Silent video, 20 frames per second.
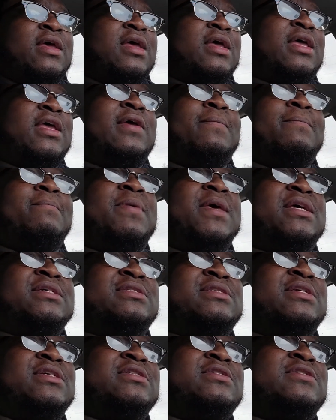in
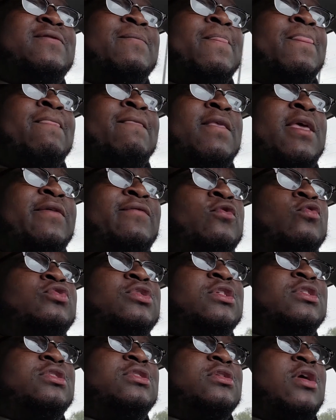business, if you
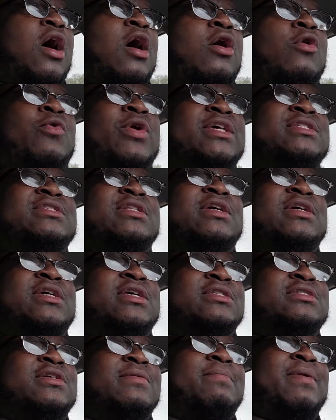just always
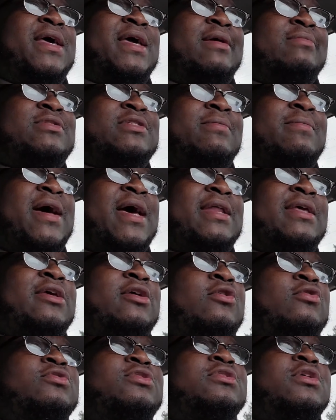looking to blame somebody
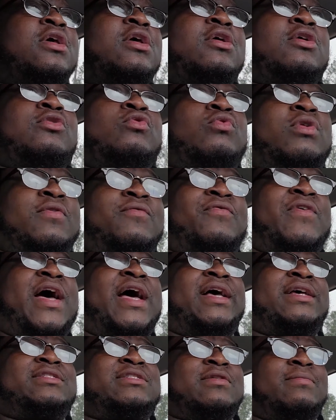else, you can
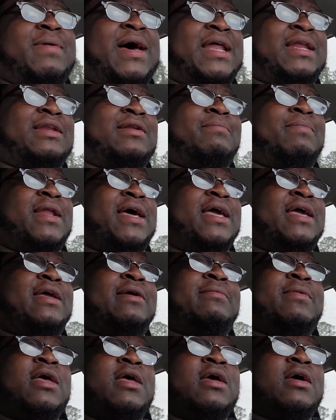find somebody to
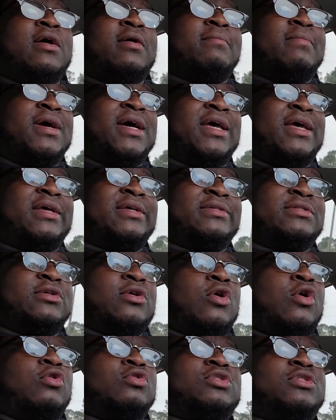blame, but
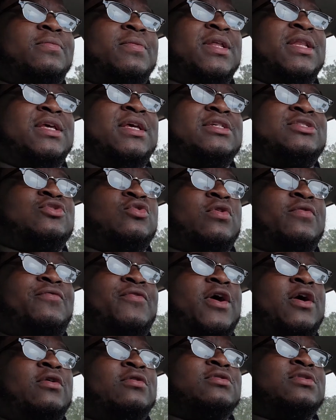ultimately it's your
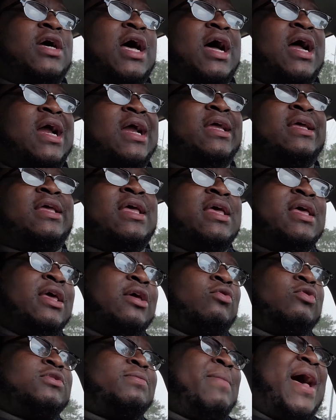fault. All right, it
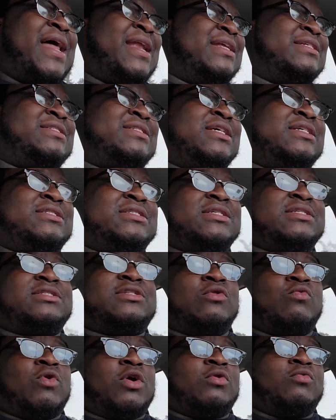was my decision
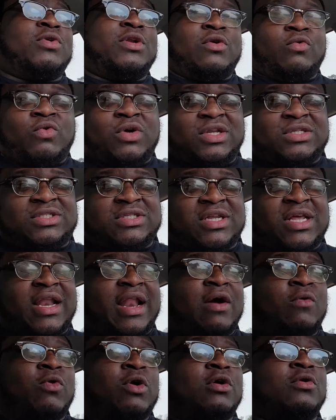to work with the realtor that
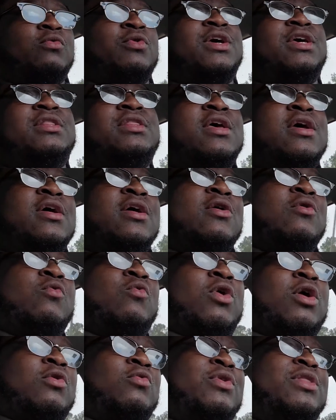I work with
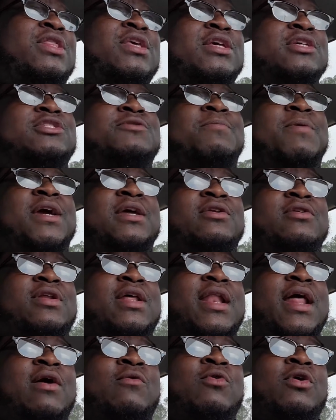the inspector
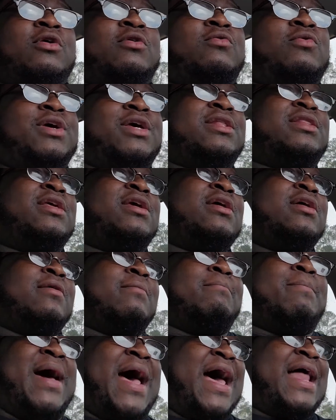that I work with,
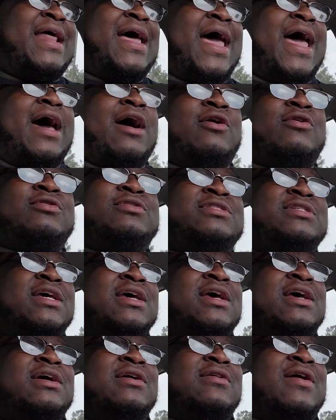buy the house,
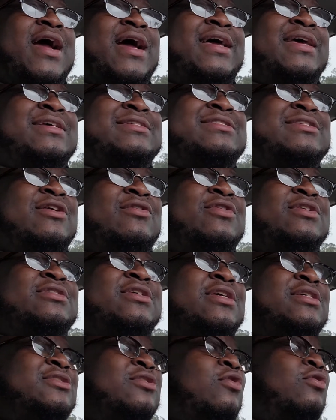right? So
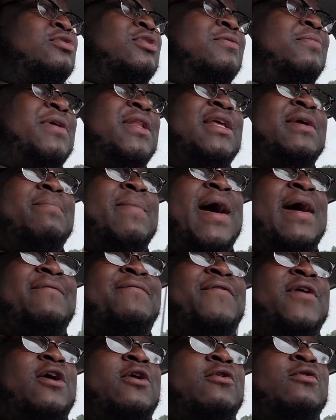it's ultimately my
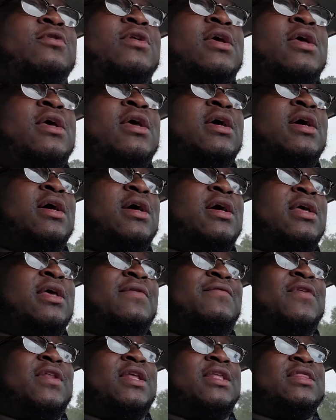fault
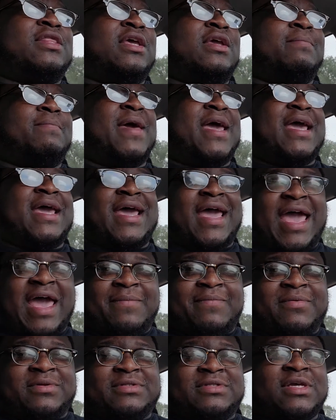if anything bad
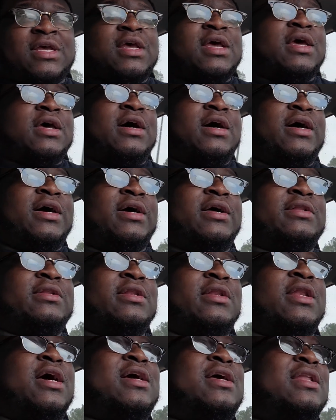happens.
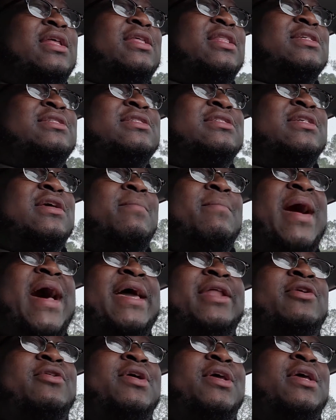Luckily, this is a
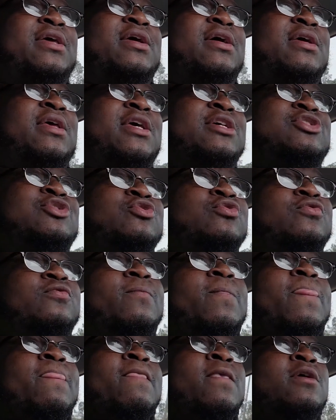minor issue.
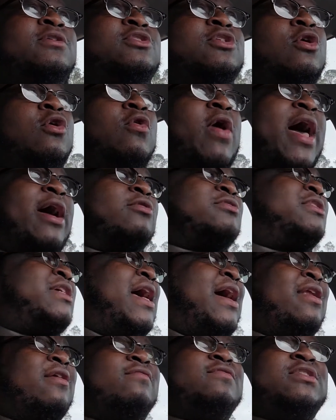So
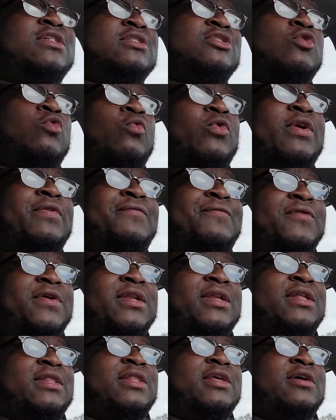outside of just
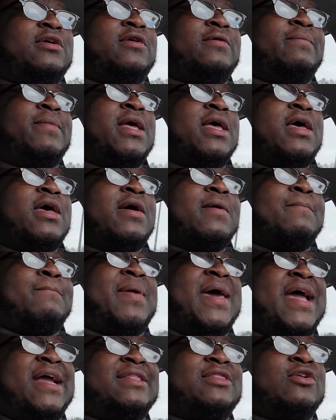refunding them
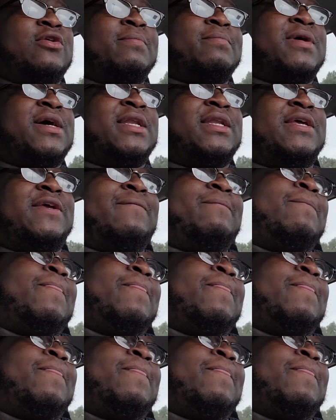back their money,